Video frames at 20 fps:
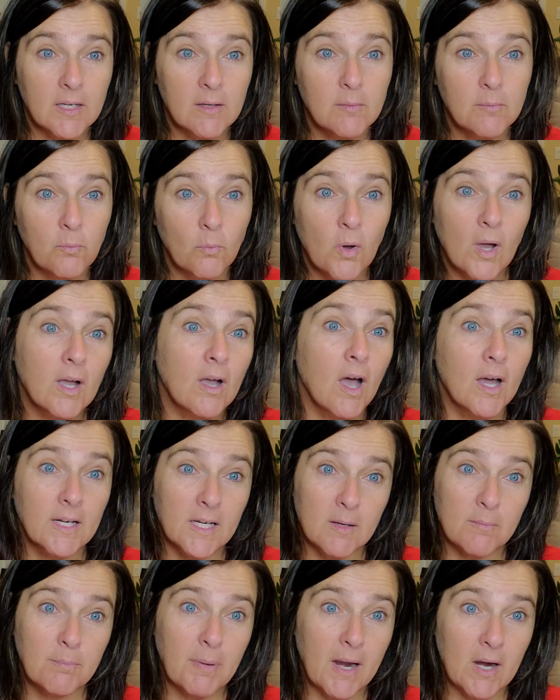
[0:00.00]
com- what God
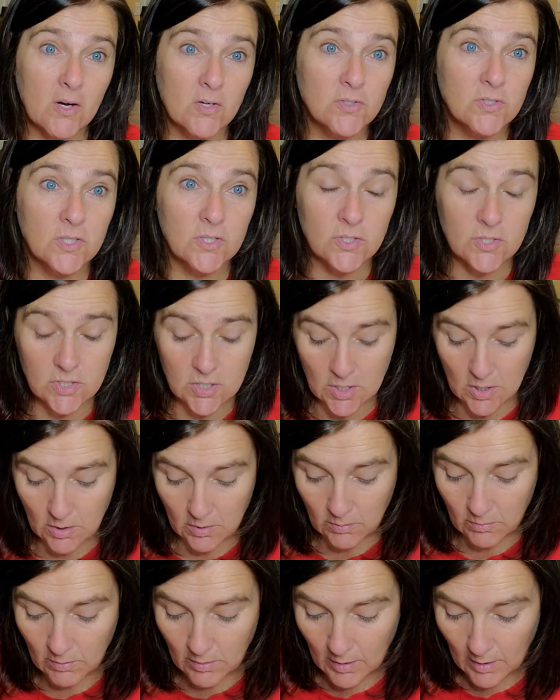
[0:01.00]
compares us
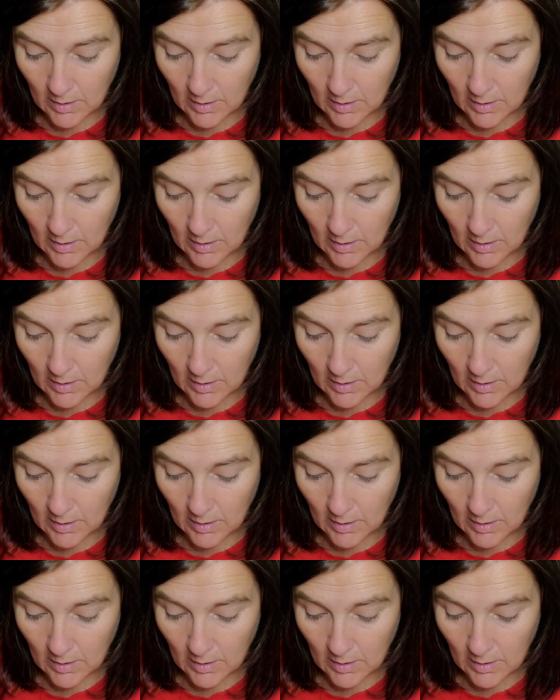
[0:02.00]
to.